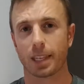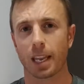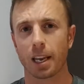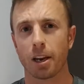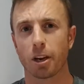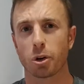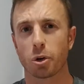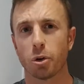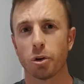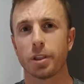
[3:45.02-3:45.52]

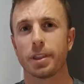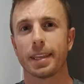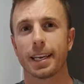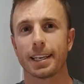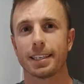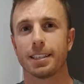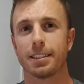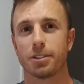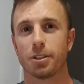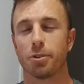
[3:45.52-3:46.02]
a good
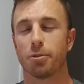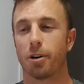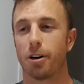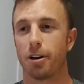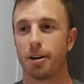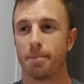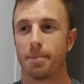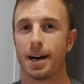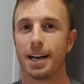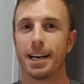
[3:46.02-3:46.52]
thing to do
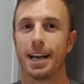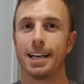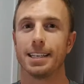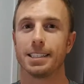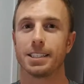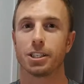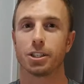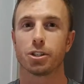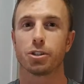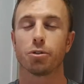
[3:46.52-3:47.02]
on
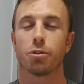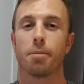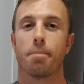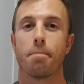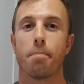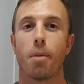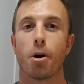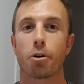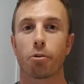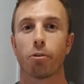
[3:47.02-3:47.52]
Mondays, just do a
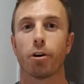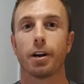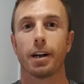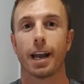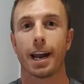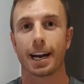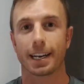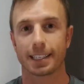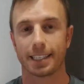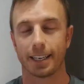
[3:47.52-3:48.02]
moderate
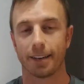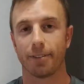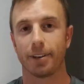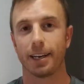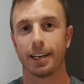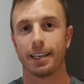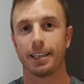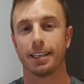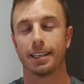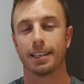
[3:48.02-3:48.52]

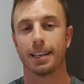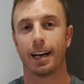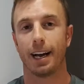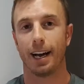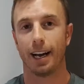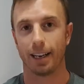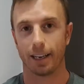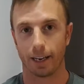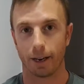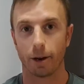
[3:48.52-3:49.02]
activity,
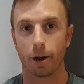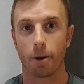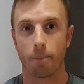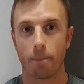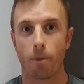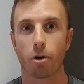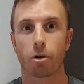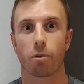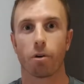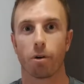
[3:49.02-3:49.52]
a
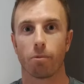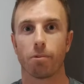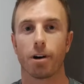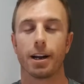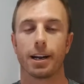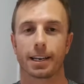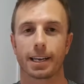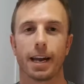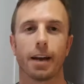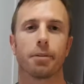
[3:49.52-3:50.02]
moderate
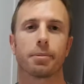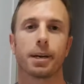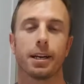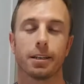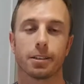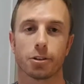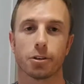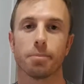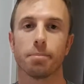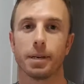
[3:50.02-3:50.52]
run, okay? I'm
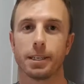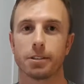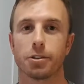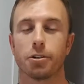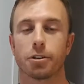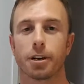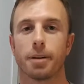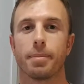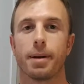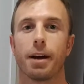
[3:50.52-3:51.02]
going to be
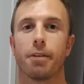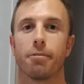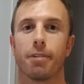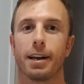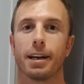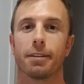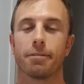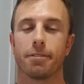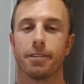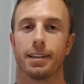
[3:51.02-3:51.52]
talking about
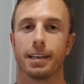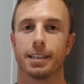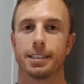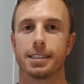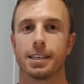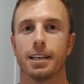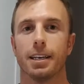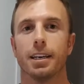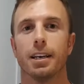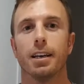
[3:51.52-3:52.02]
running for
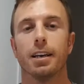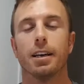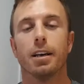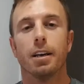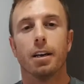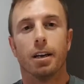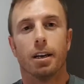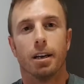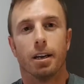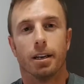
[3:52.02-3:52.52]
this.
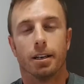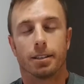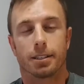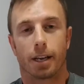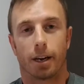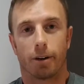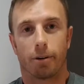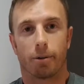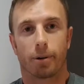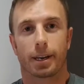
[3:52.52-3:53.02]

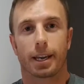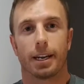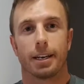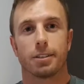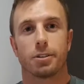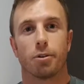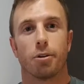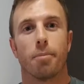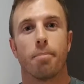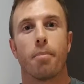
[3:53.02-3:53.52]
So we're going to
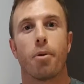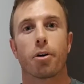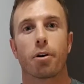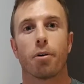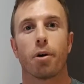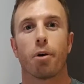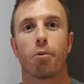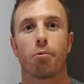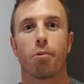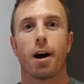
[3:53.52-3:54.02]
do a
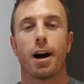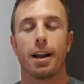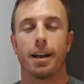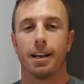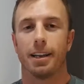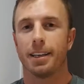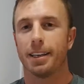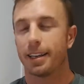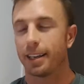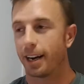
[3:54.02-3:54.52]
moderate run,
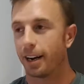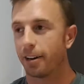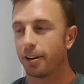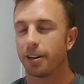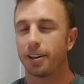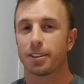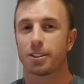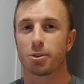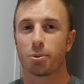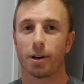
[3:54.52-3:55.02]
you know,
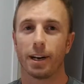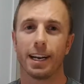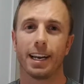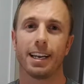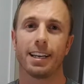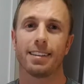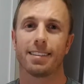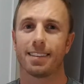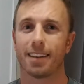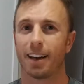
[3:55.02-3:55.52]

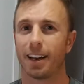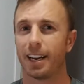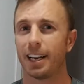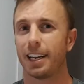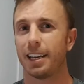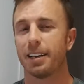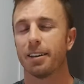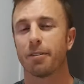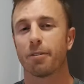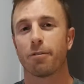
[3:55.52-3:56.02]
20,
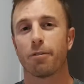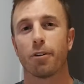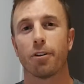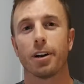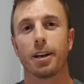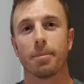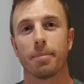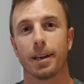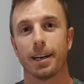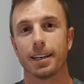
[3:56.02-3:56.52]
30,
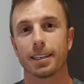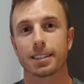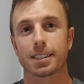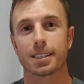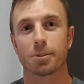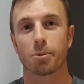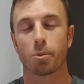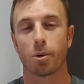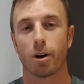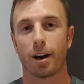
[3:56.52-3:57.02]
40
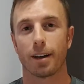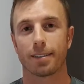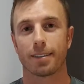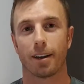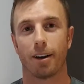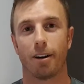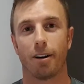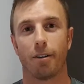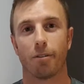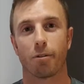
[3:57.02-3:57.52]
minutes worth
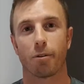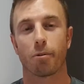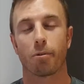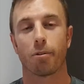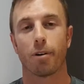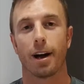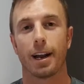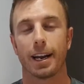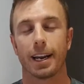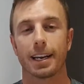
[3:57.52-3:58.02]
of
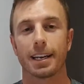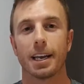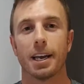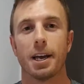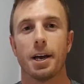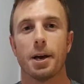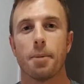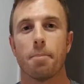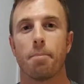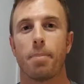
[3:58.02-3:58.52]
running,
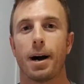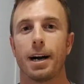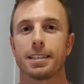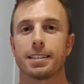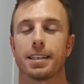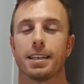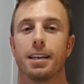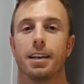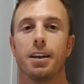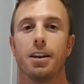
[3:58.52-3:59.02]
but
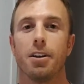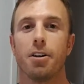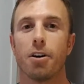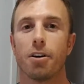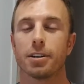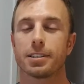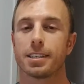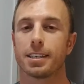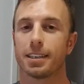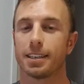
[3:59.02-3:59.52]

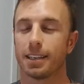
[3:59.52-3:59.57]
not